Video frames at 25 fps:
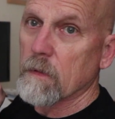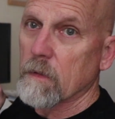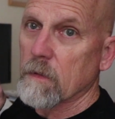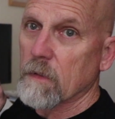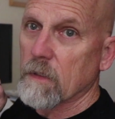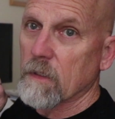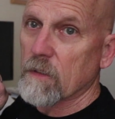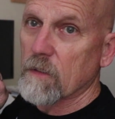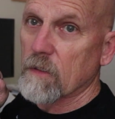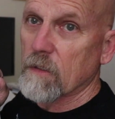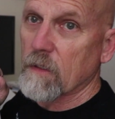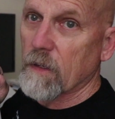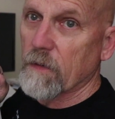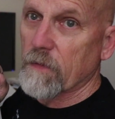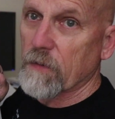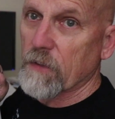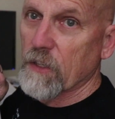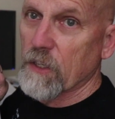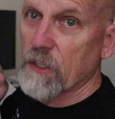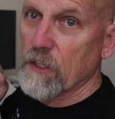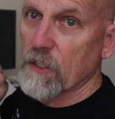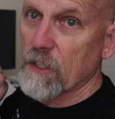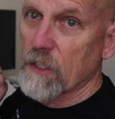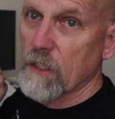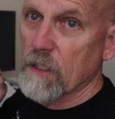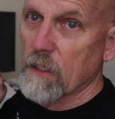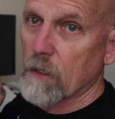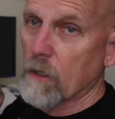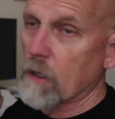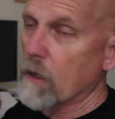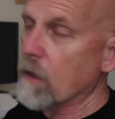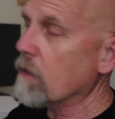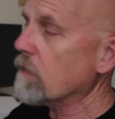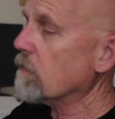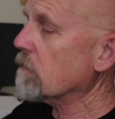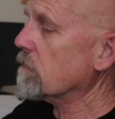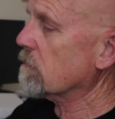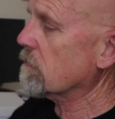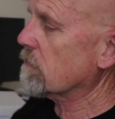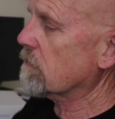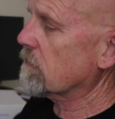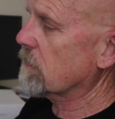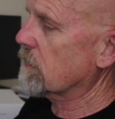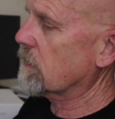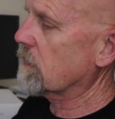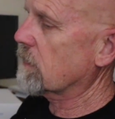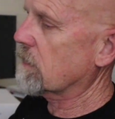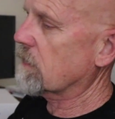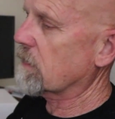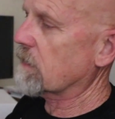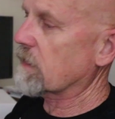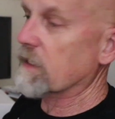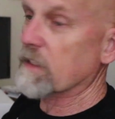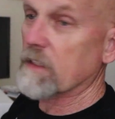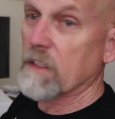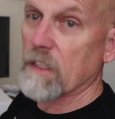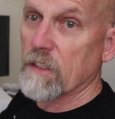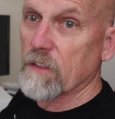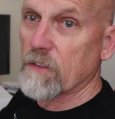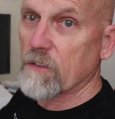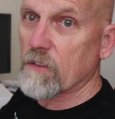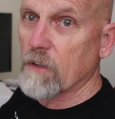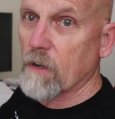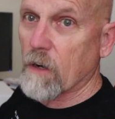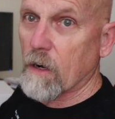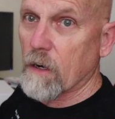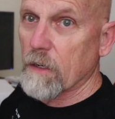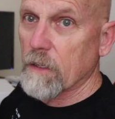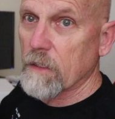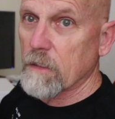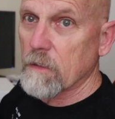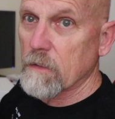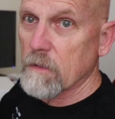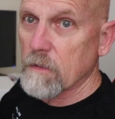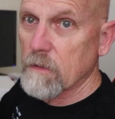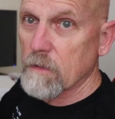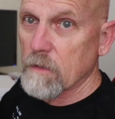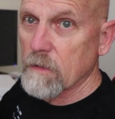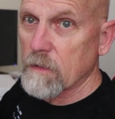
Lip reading: Gets everything you need to know. Get things started.